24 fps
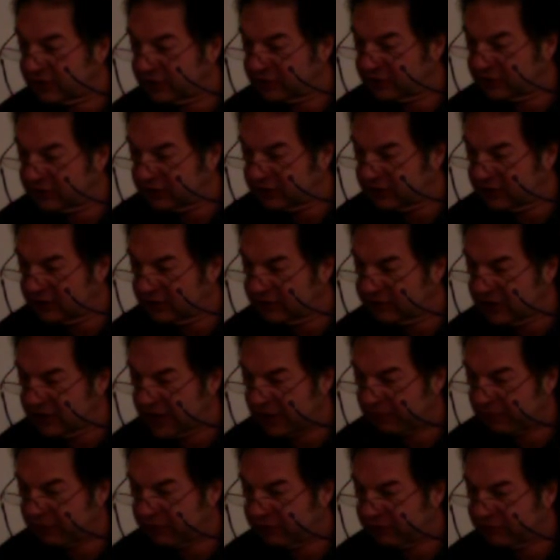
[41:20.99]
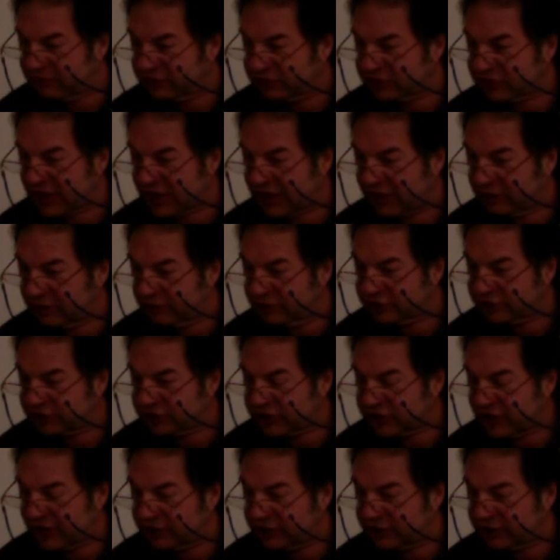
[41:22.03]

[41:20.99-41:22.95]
depth of the shadow is changing.